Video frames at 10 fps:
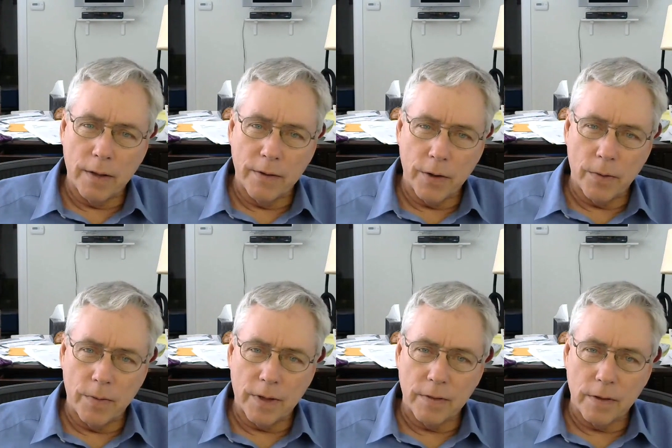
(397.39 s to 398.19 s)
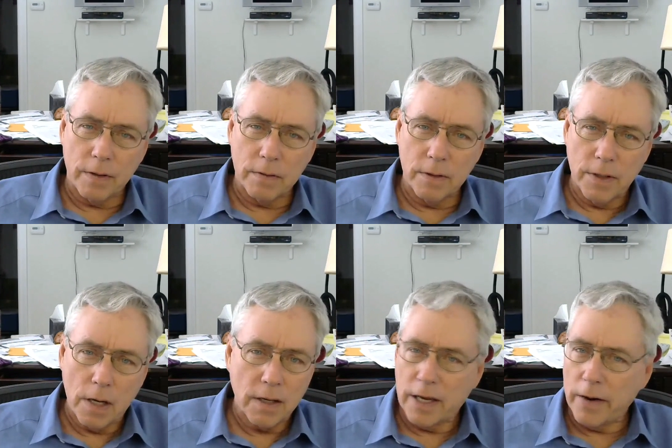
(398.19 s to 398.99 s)
You know, the
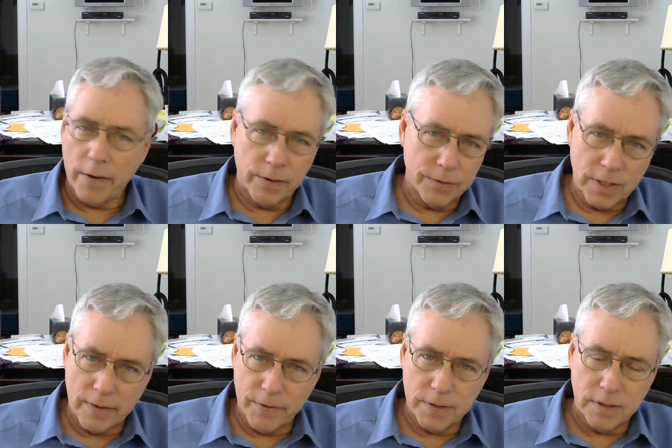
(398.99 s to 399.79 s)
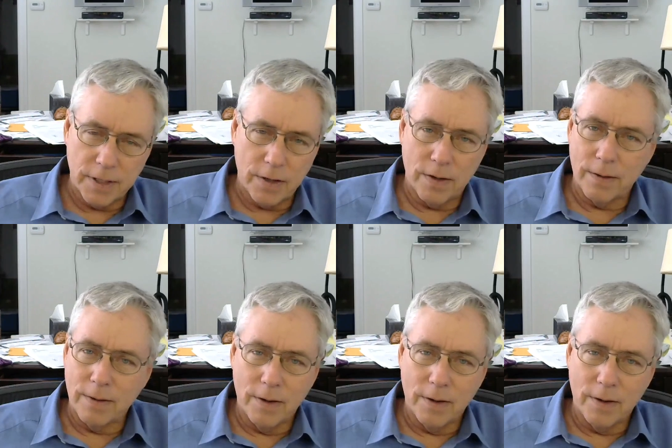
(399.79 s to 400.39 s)
young characters obviously aren't